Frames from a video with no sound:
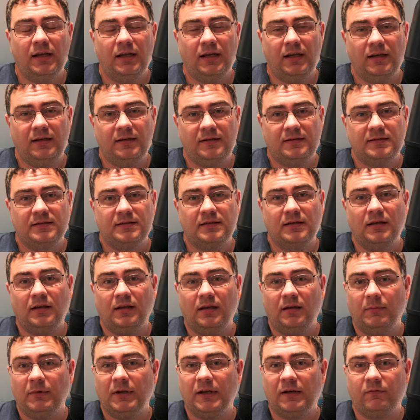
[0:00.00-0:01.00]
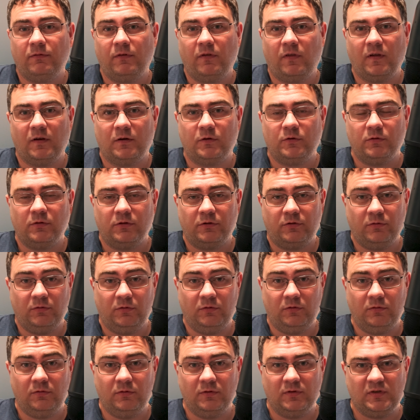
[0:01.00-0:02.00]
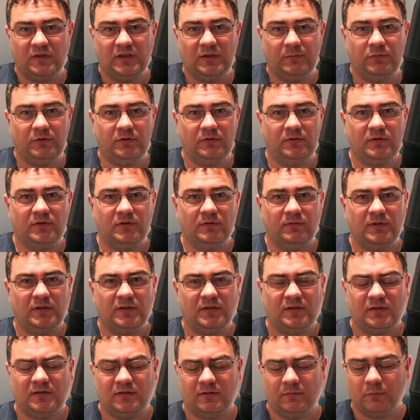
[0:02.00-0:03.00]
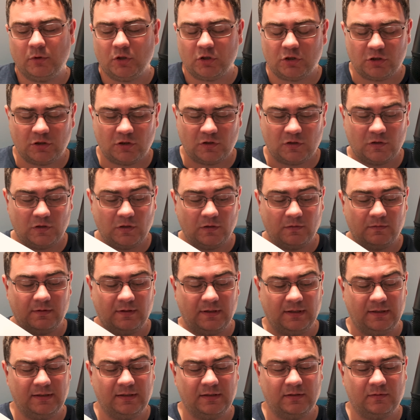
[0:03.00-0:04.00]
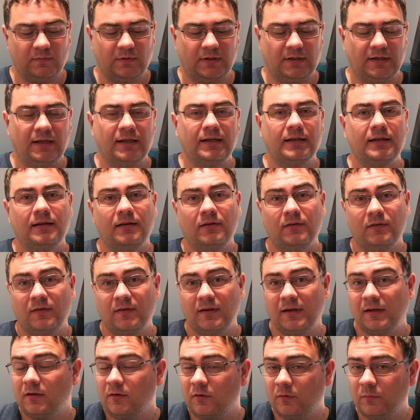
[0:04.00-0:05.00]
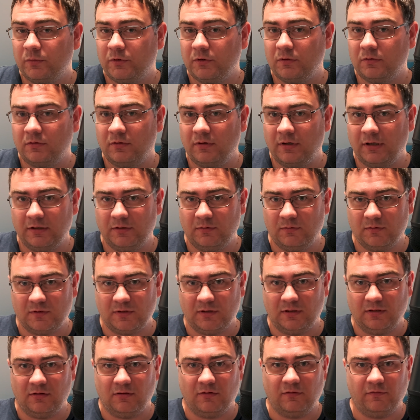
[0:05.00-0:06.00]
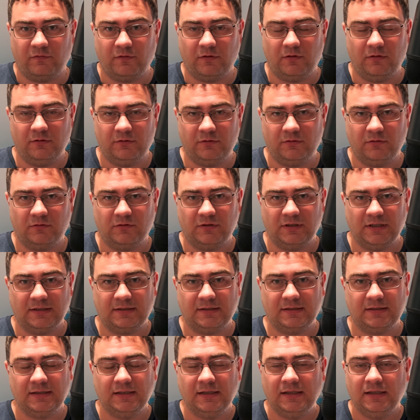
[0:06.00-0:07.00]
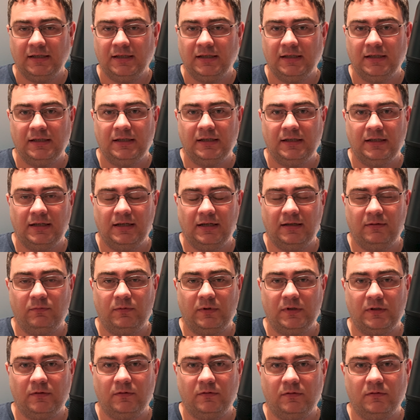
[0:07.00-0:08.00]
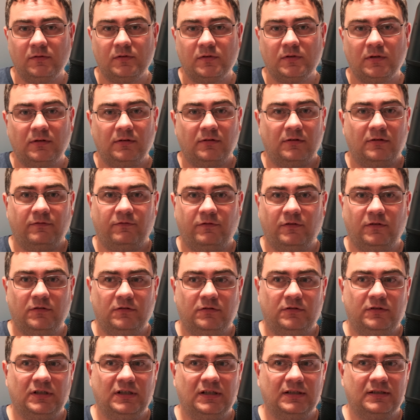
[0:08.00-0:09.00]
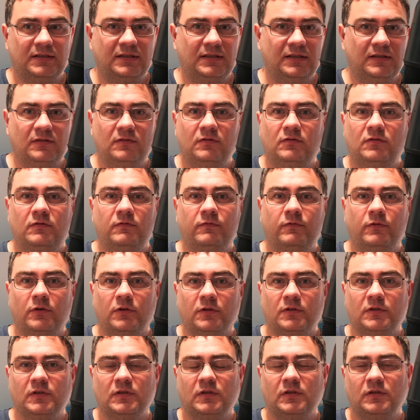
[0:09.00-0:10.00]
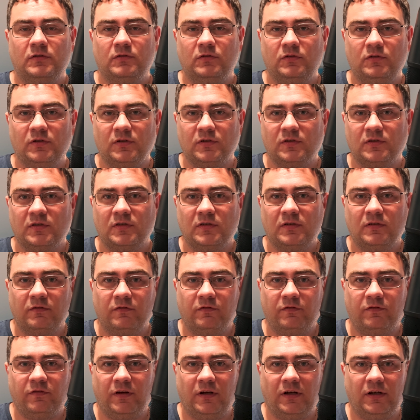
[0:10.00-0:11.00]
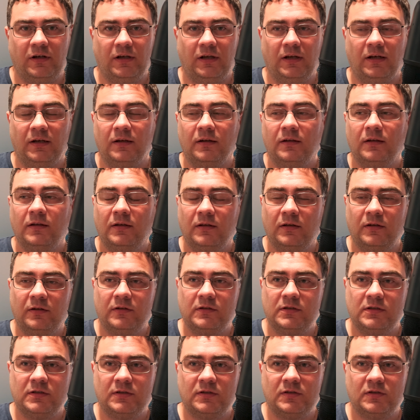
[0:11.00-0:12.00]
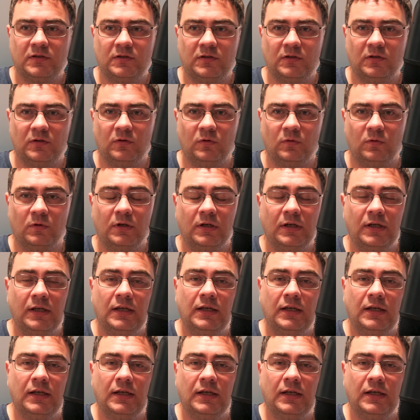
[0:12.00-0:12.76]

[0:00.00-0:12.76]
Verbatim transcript: It's a Mac with a Core 2 Duo CPU, so it's much slower than this one. And on that computer I use a lot of audio tracks. And when you use a lot of audio tracks, it works just fine. So...